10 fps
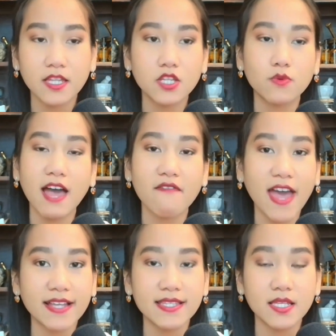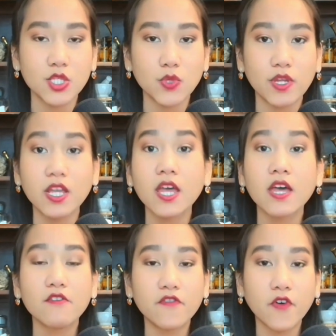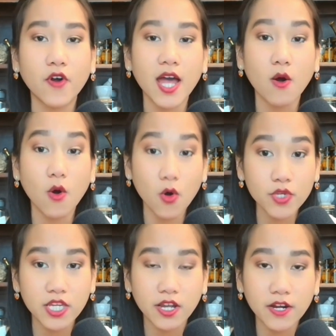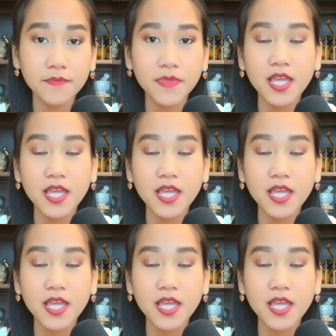and you will have access to it for a whole year.